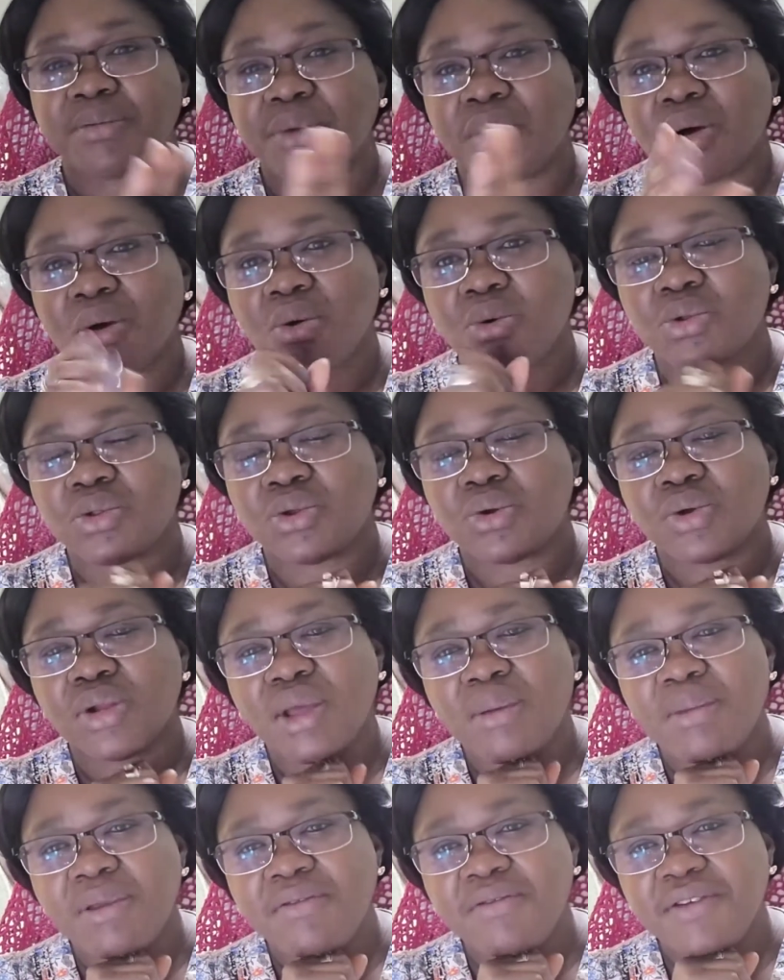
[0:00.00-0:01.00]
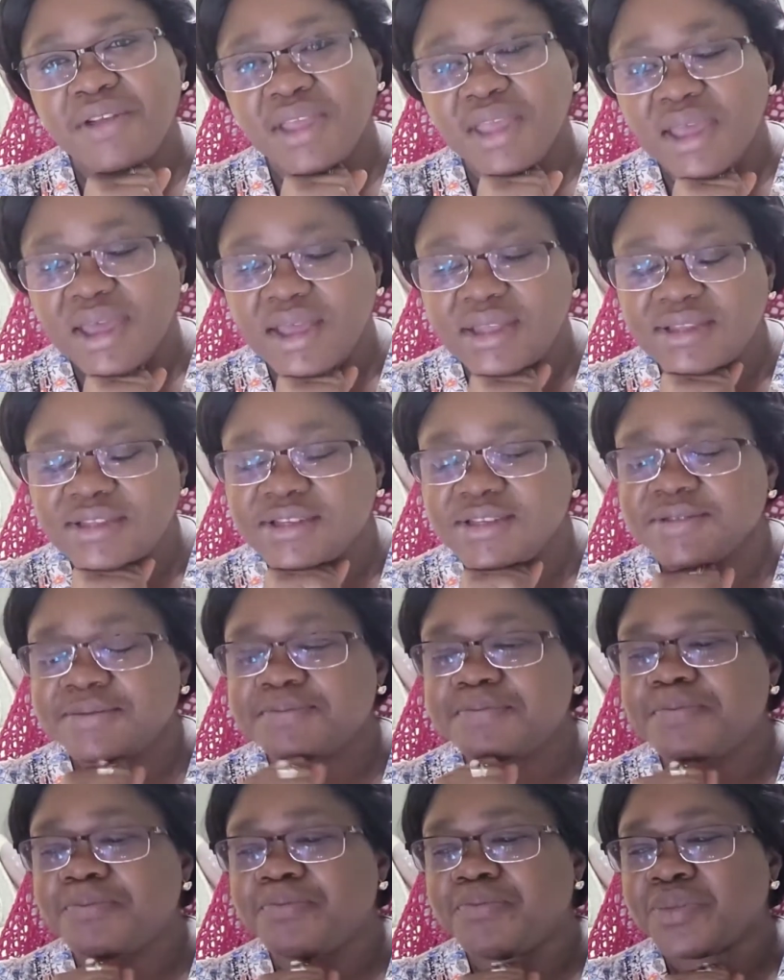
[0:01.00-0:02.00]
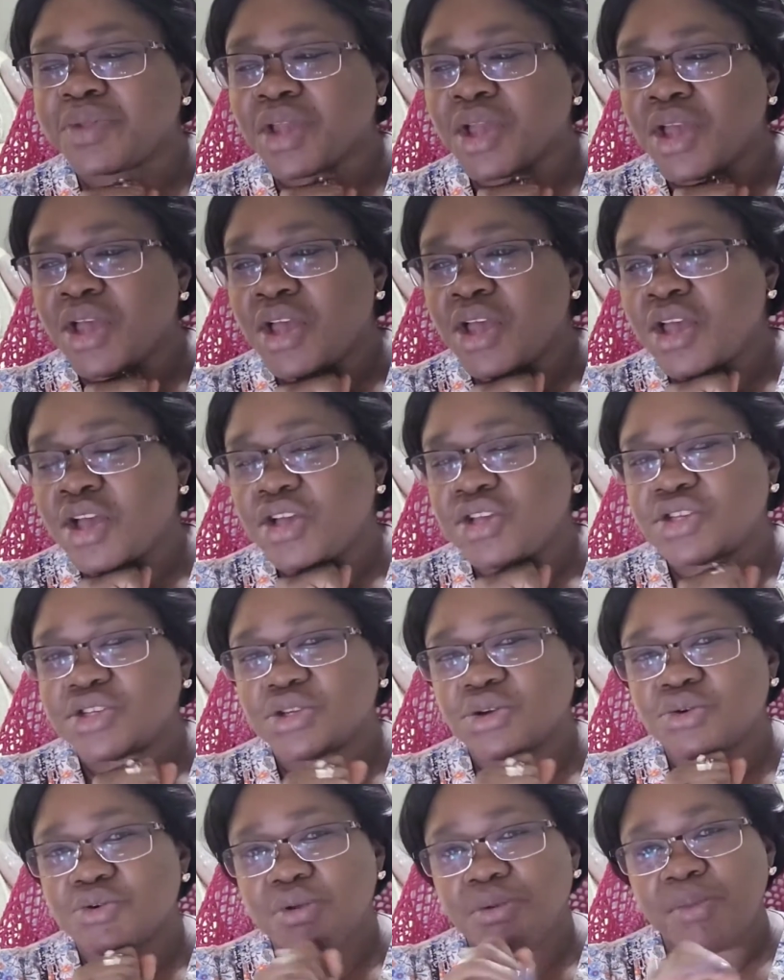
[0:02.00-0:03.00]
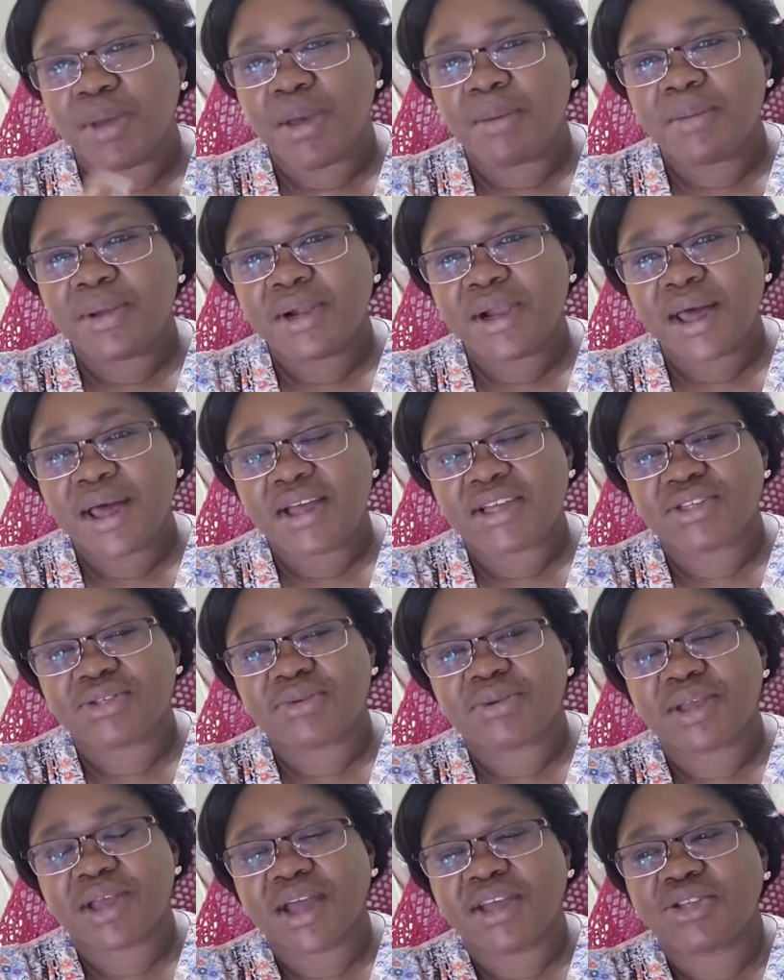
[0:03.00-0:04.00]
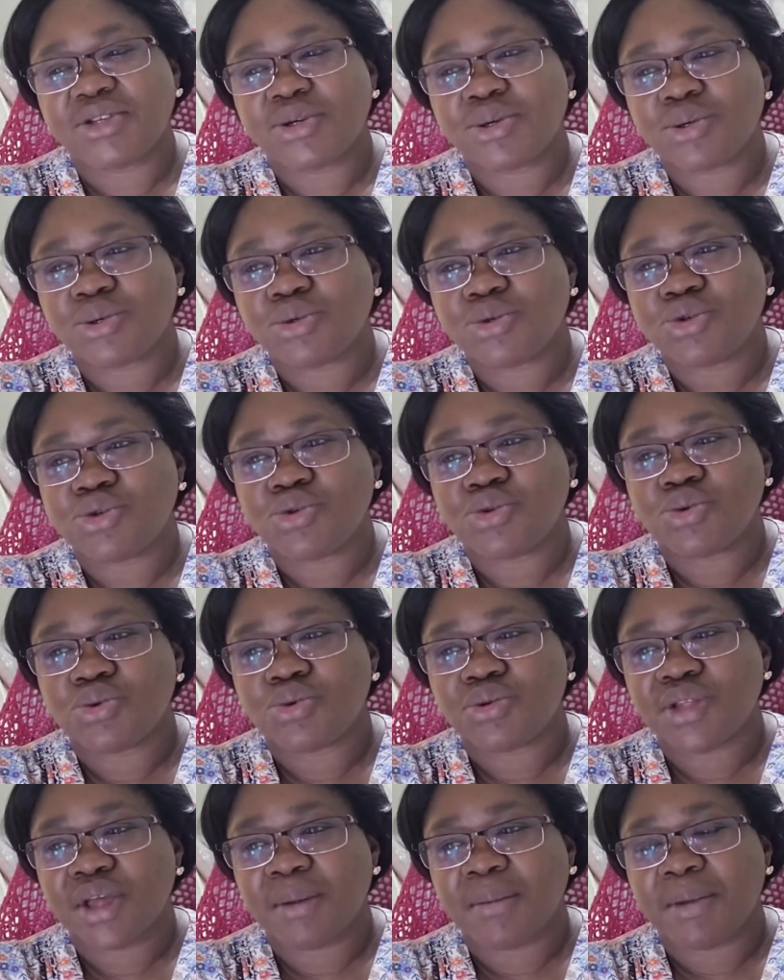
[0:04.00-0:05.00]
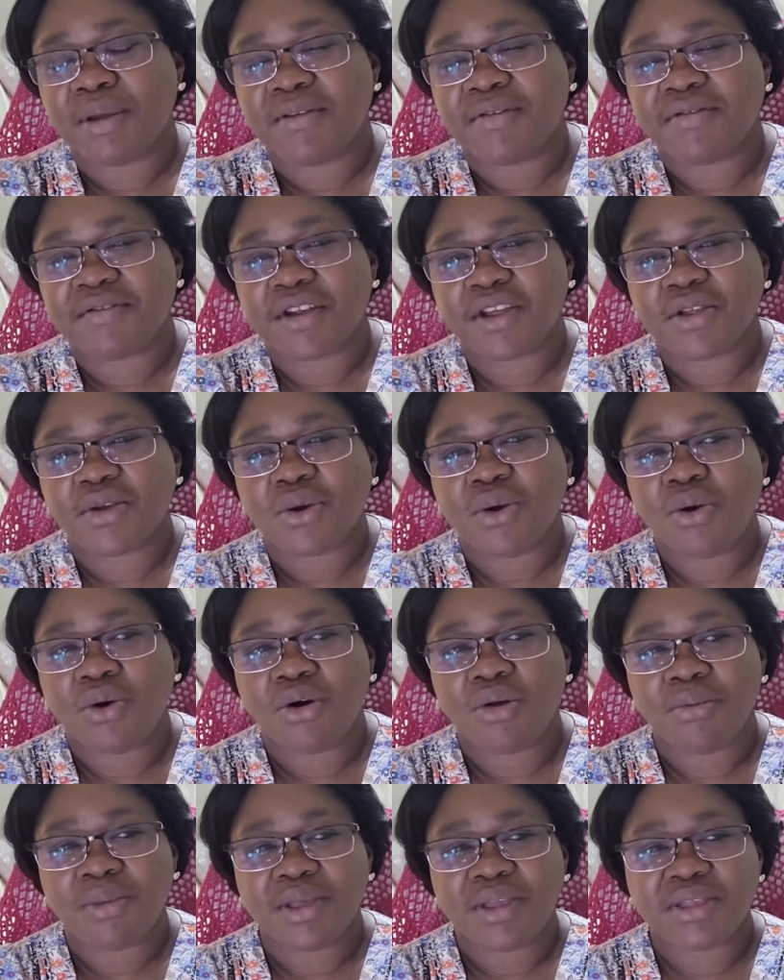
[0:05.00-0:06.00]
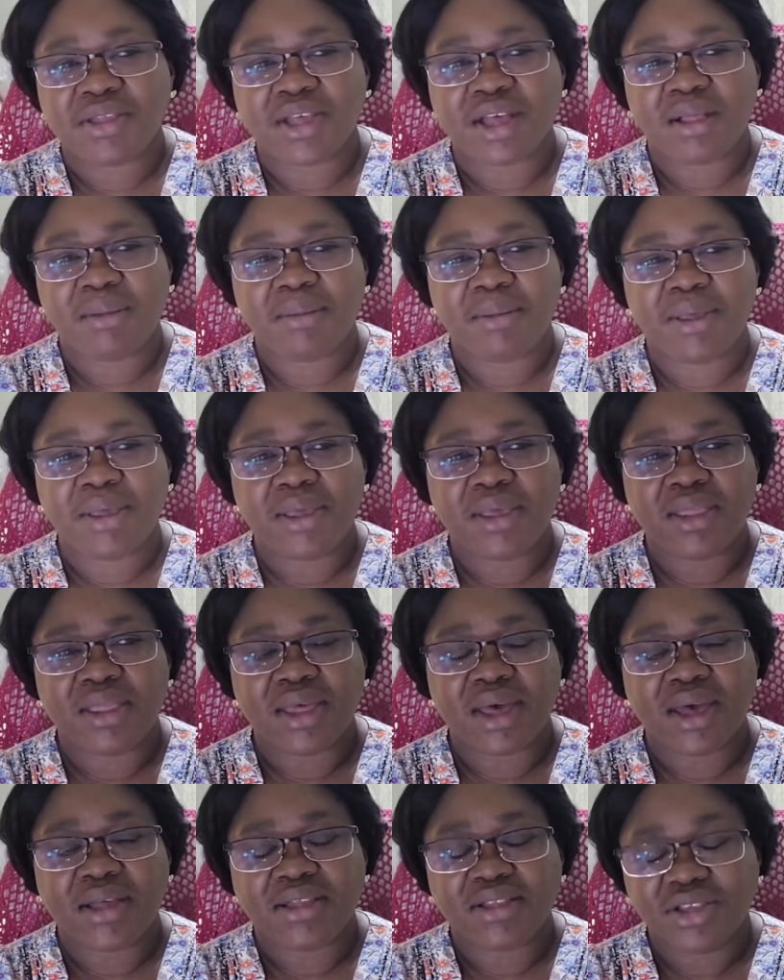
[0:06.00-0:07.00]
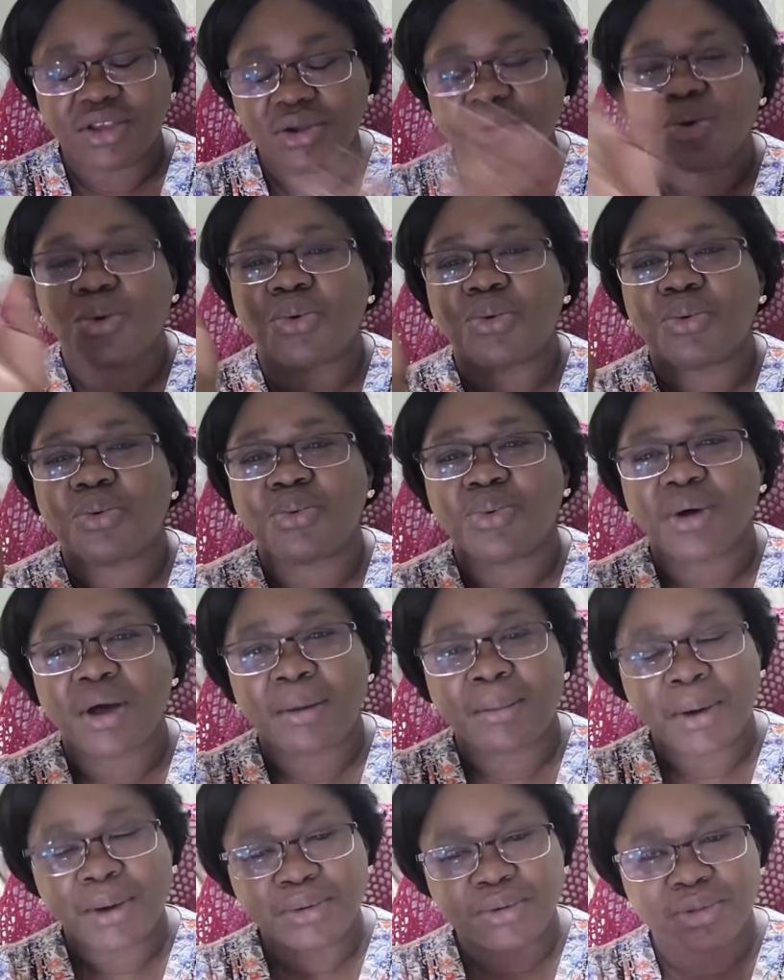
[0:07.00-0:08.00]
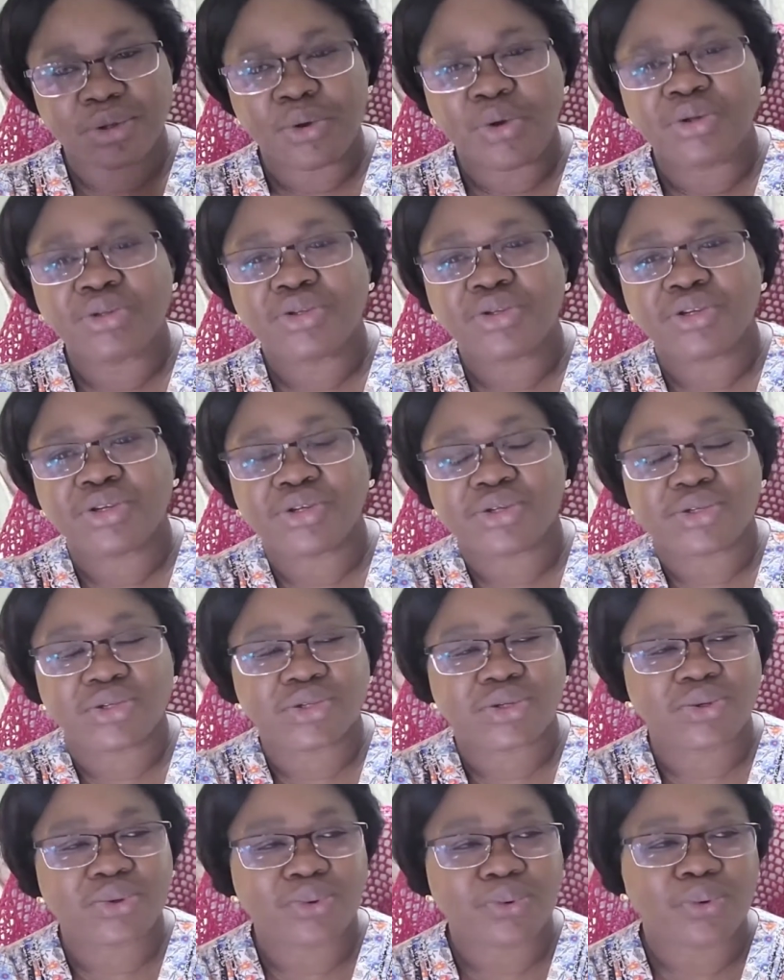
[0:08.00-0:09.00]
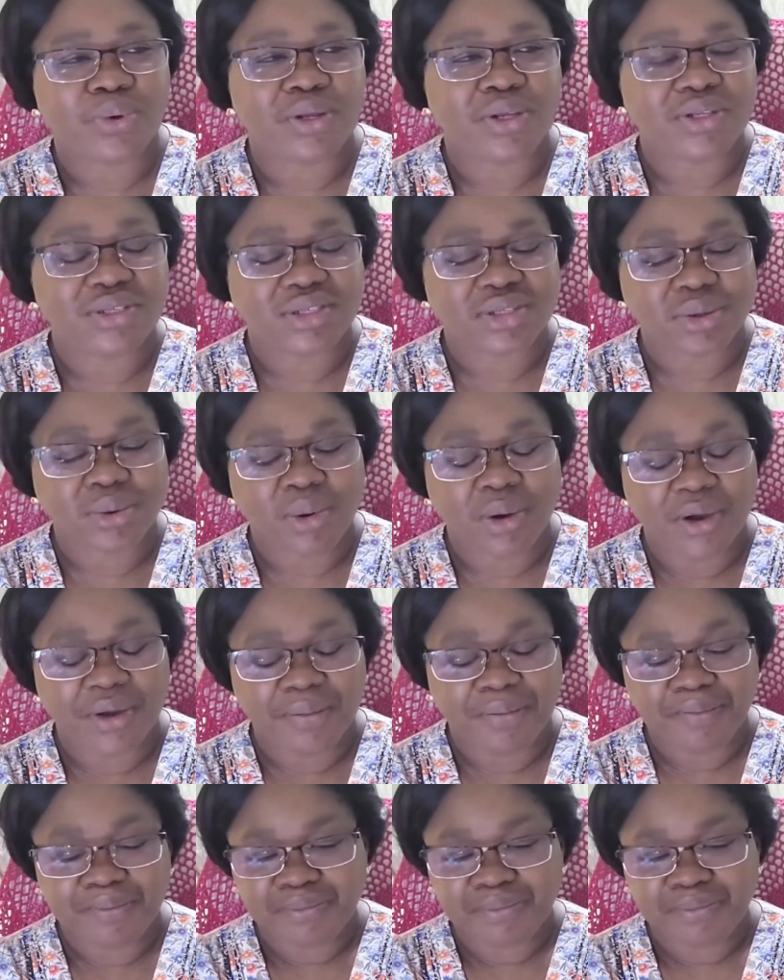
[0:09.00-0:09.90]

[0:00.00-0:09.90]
Oh, don't let me forget. So remember last week I told you that my friend called me and tell me that, about going to the school and so on.